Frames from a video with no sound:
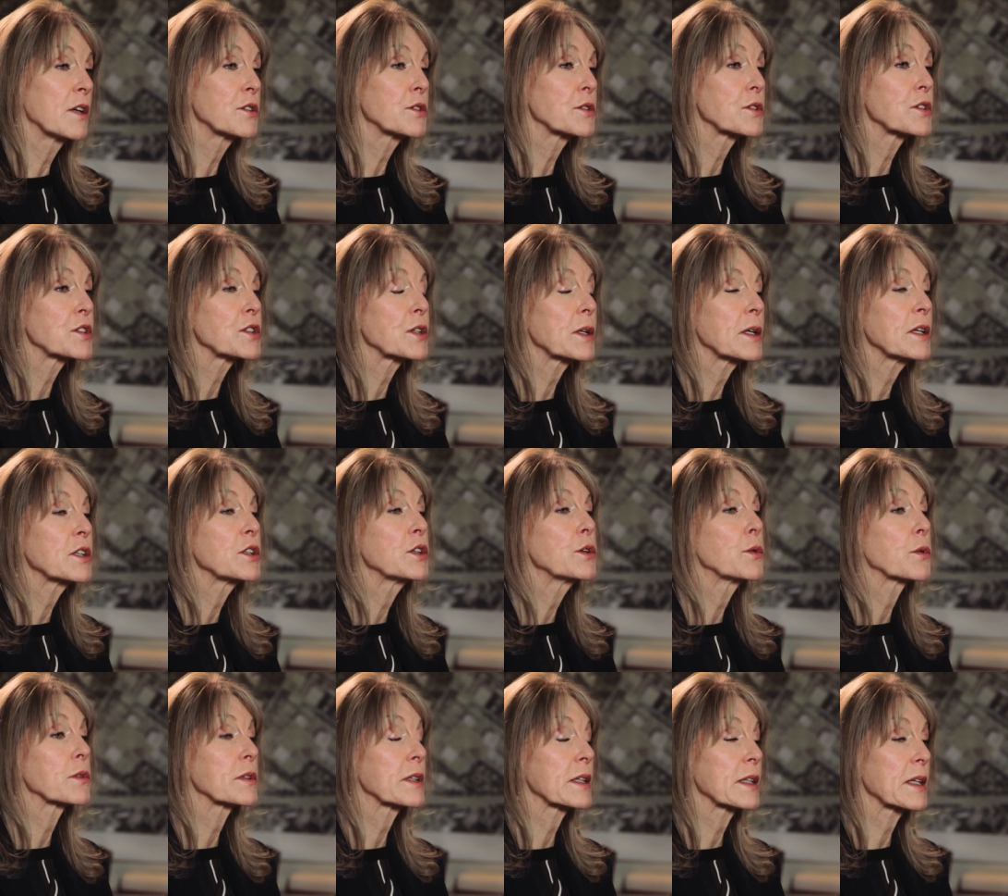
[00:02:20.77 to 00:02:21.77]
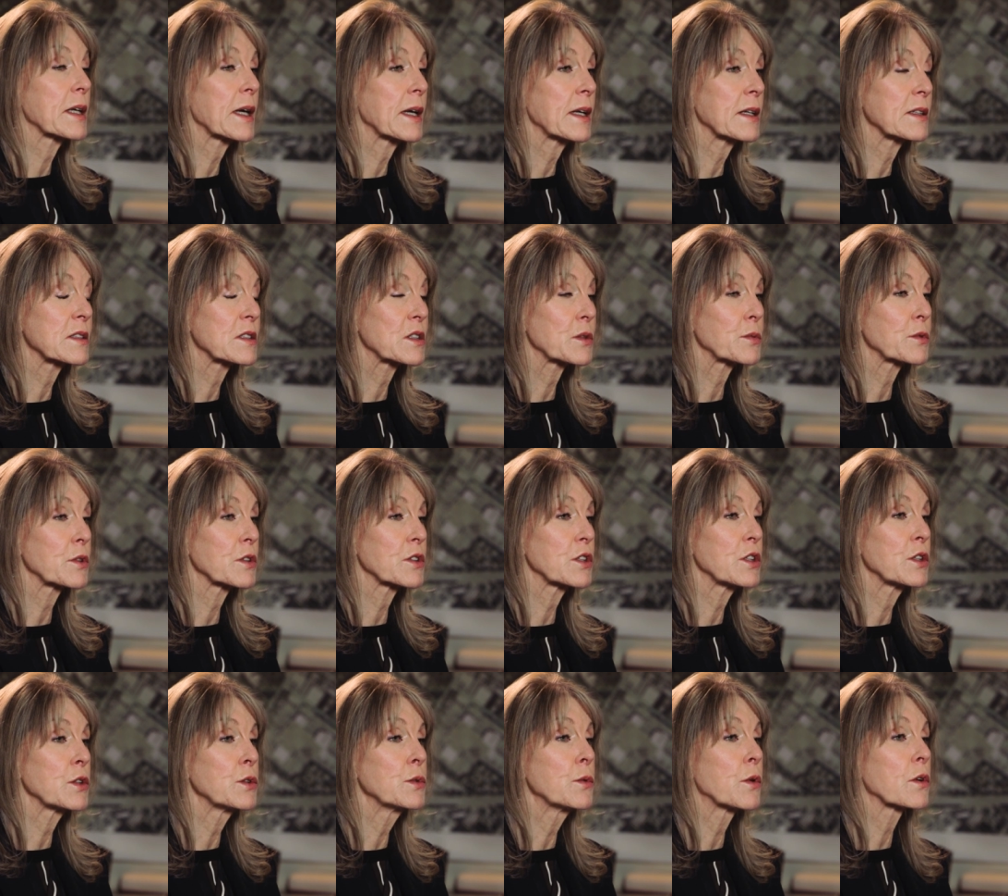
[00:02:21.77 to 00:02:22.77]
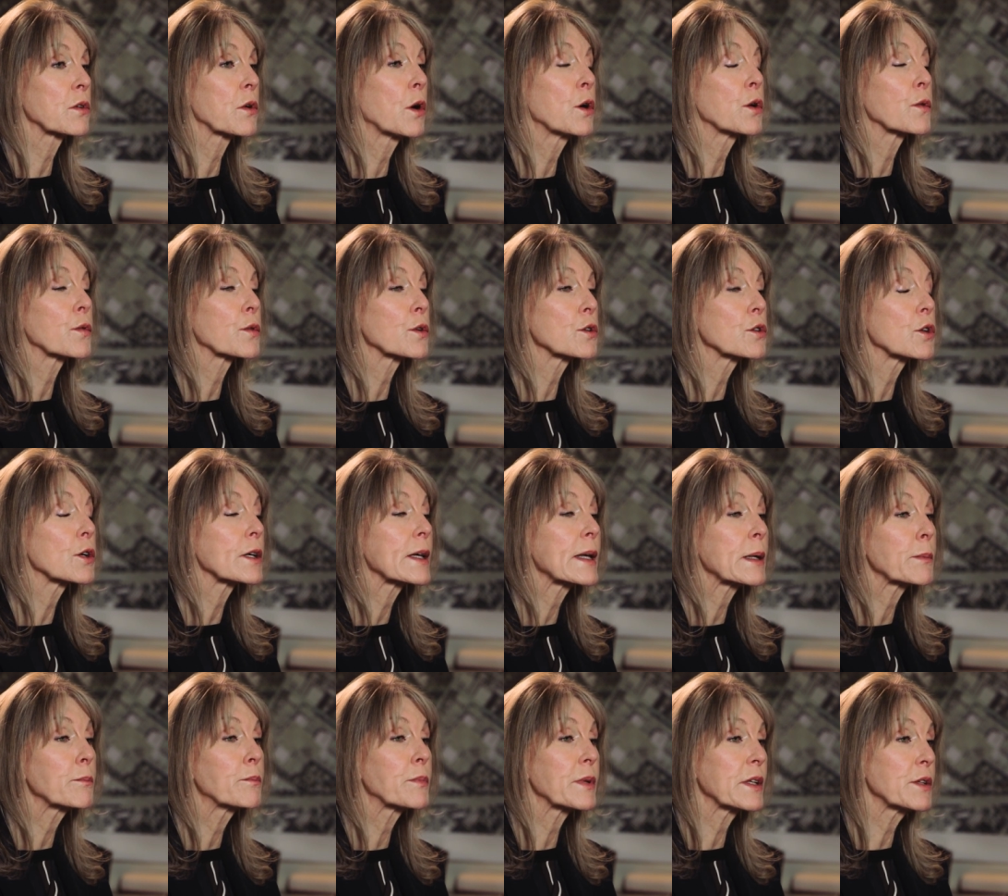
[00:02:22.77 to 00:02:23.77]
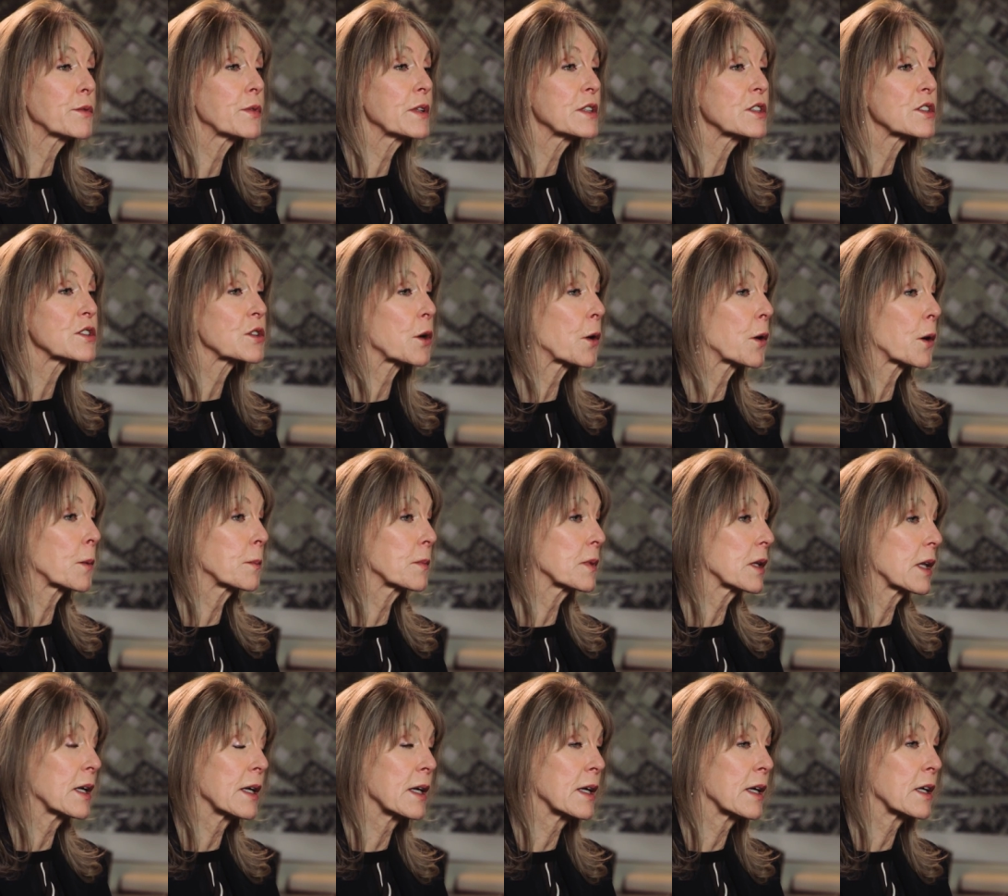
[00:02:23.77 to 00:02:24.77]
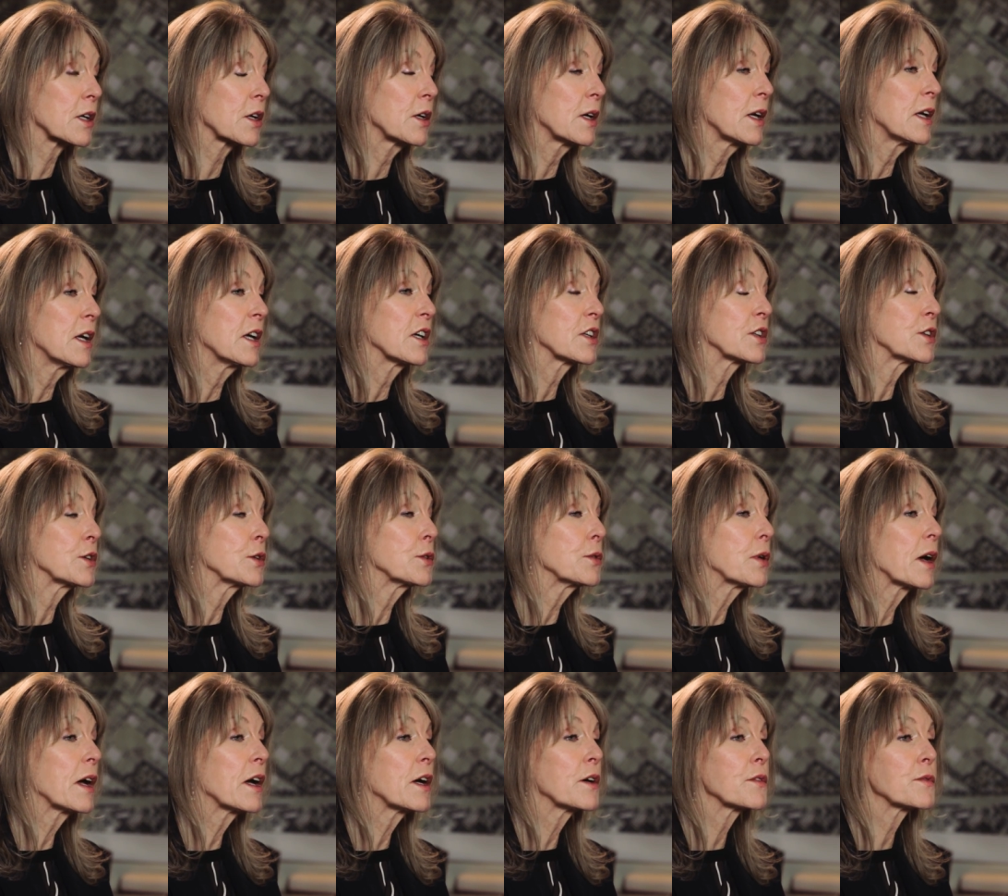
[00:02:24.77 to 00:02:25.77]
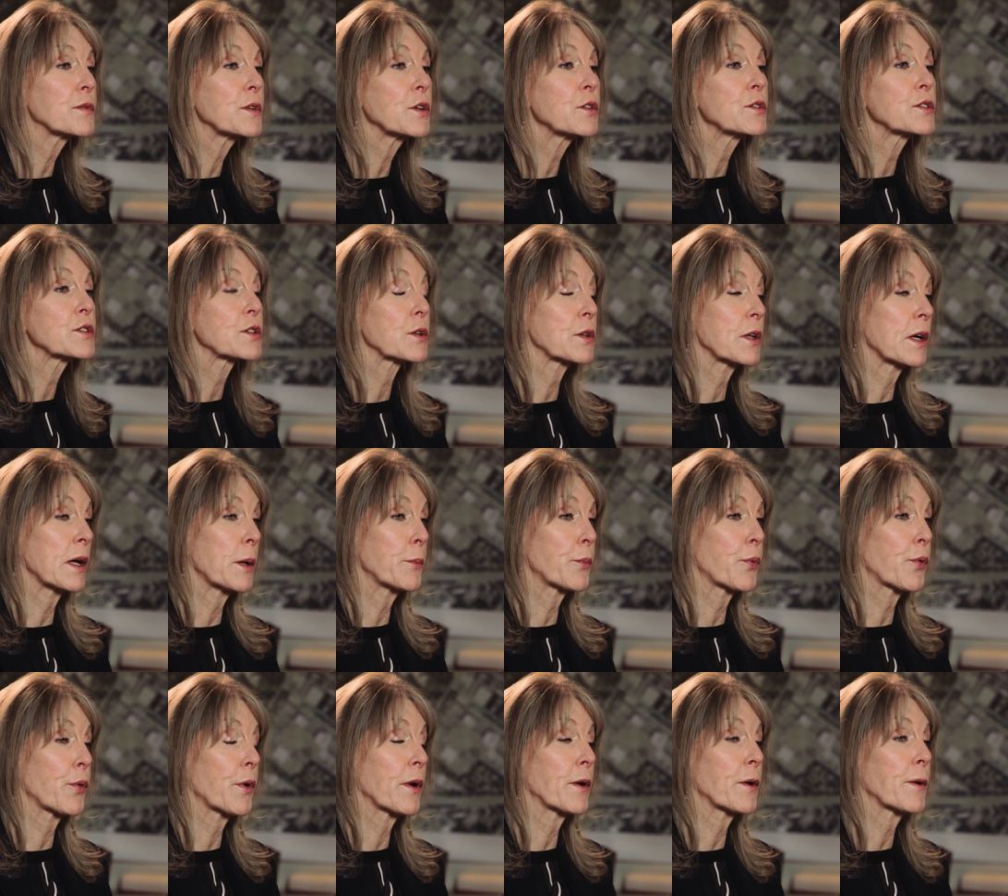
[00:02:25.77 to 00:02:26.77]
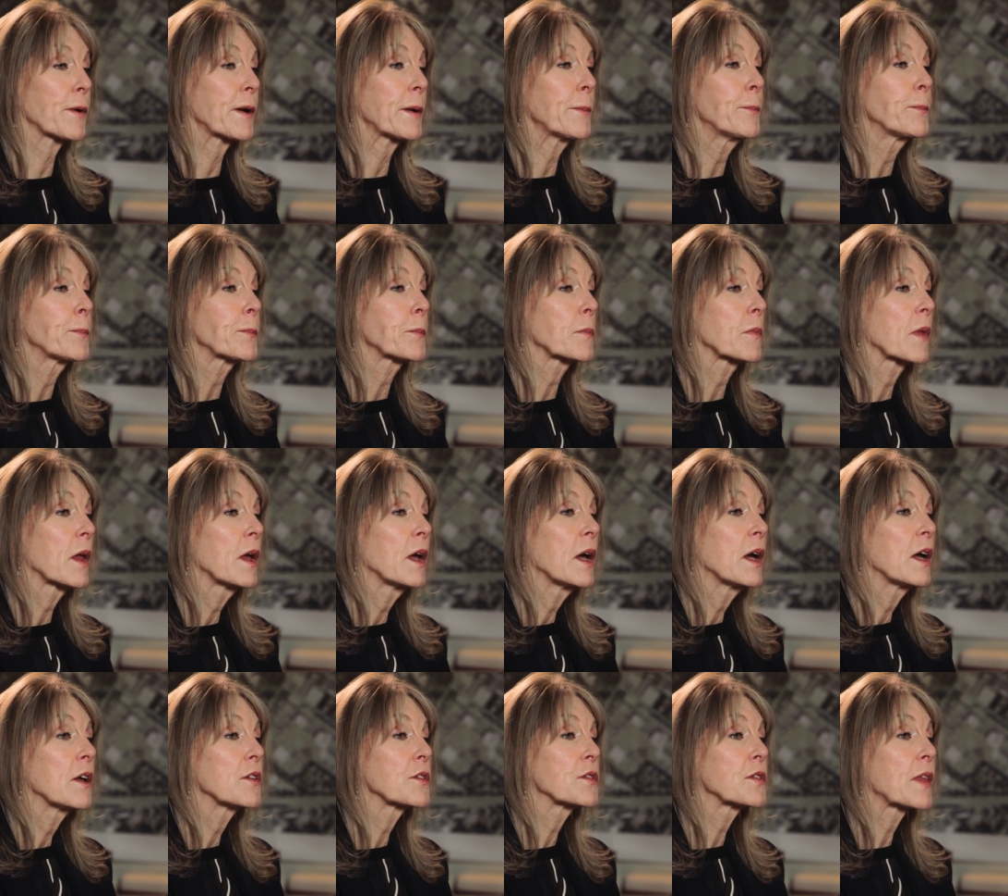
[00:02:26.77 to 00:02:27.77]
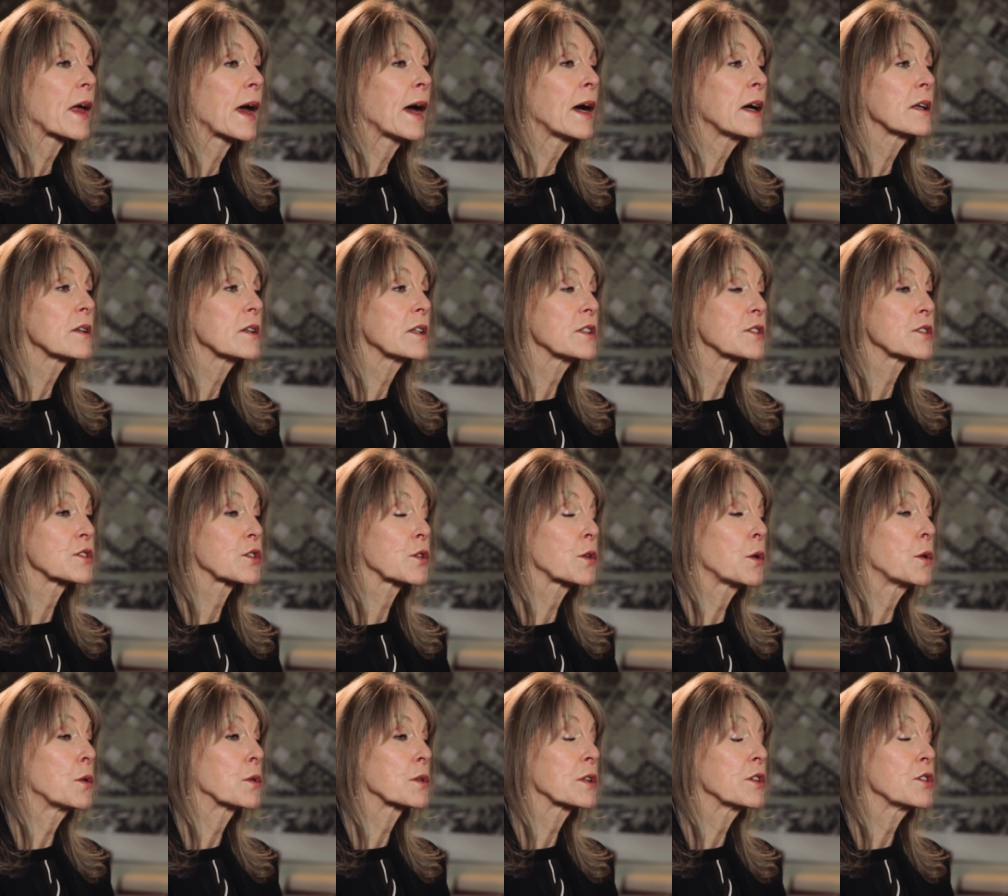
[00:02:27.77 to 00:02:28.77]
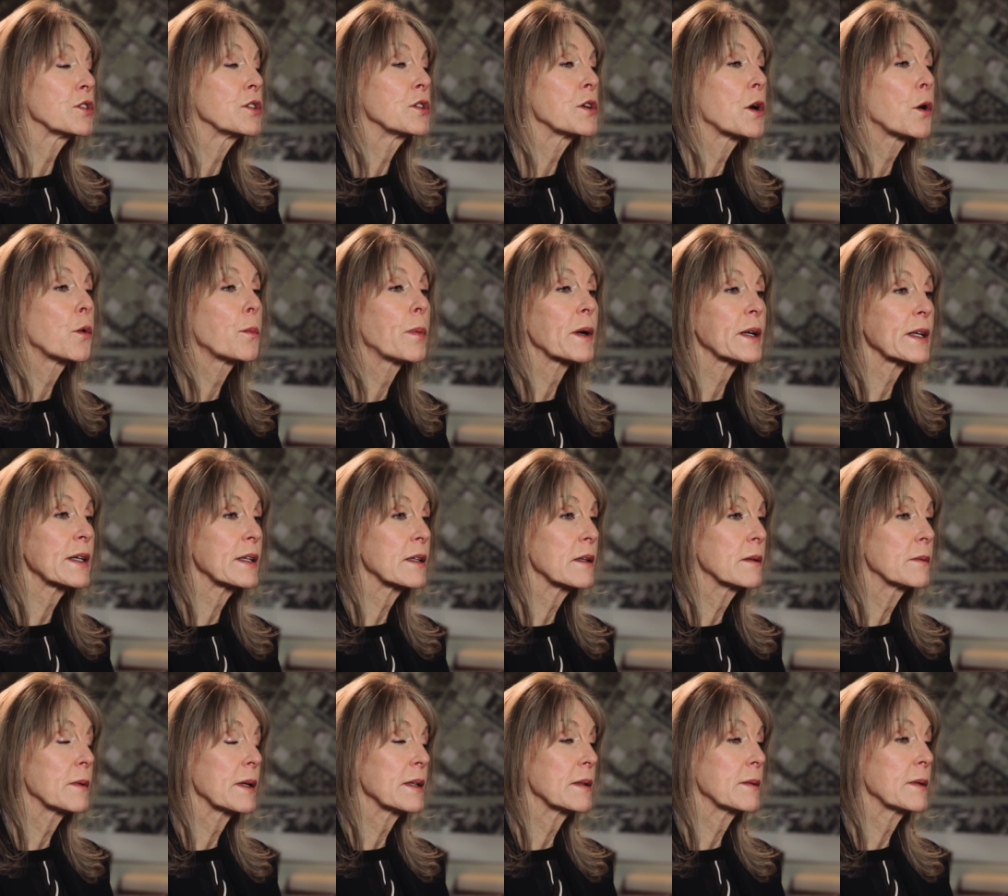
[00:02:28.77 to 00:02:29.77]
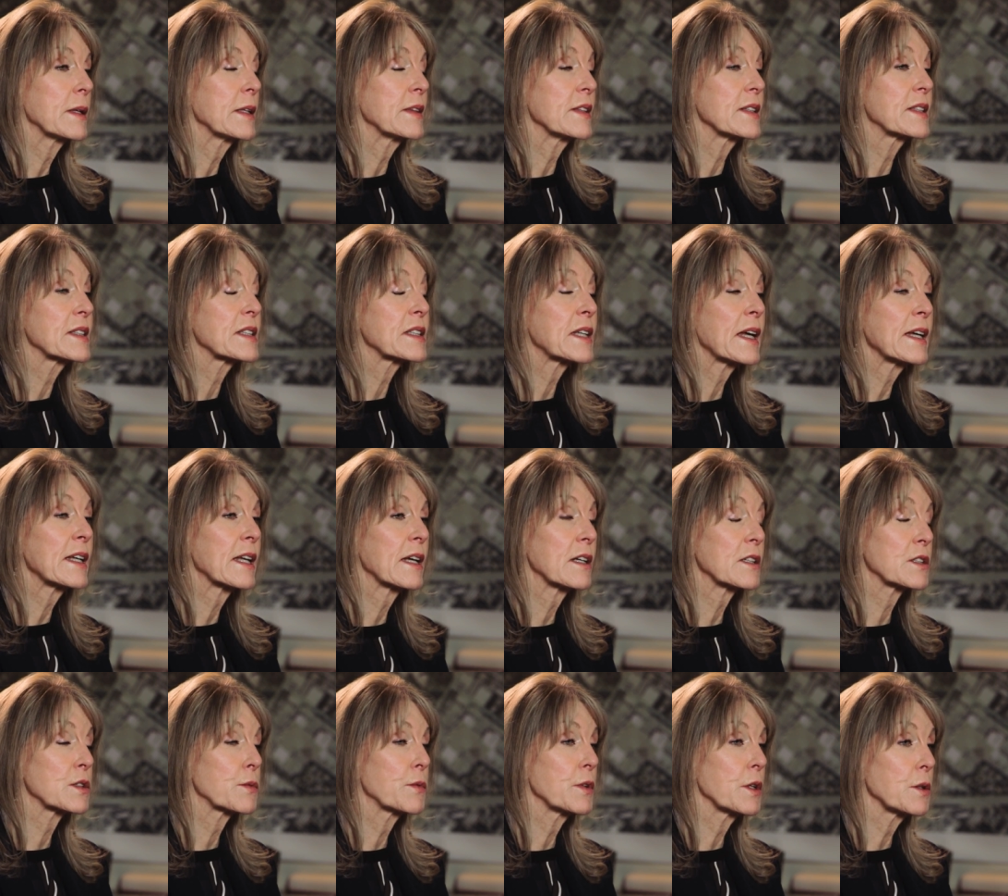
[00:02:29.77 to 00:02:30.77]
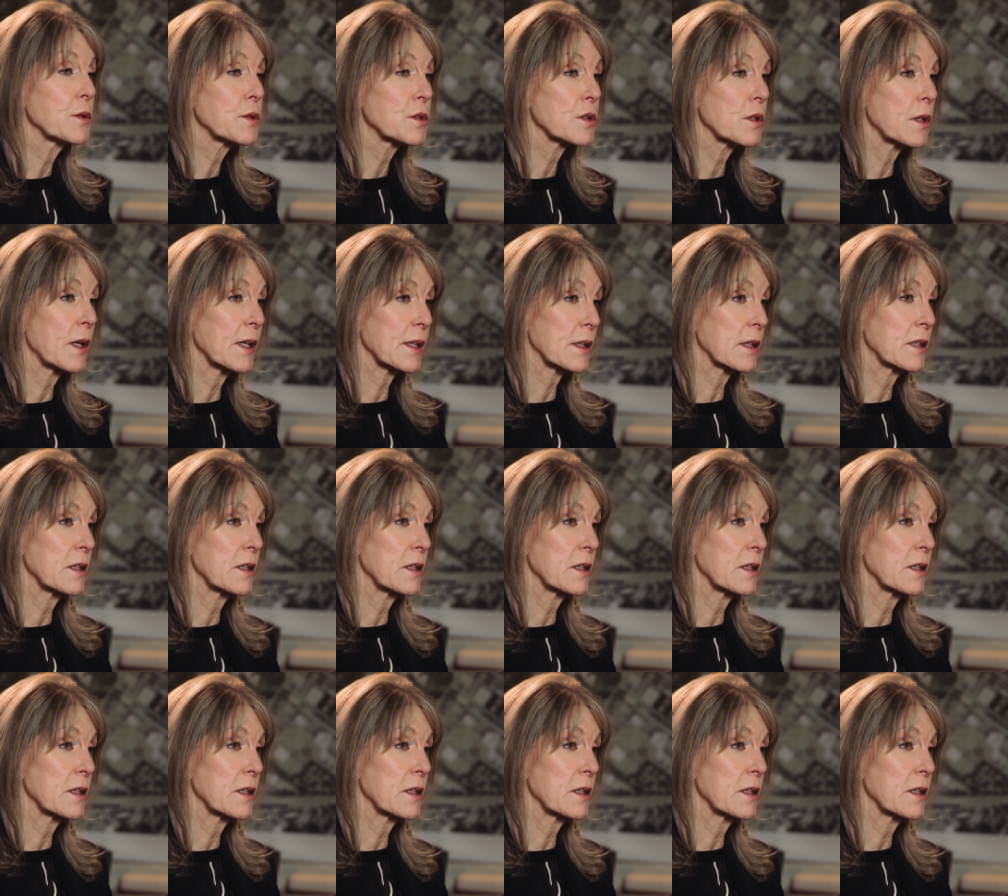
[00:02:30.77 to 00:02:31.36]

Understand you are in Gainesville. You are overlooking Bivens Arm Lake. You have views of that prairie. That is golden. Nobody in the state has views like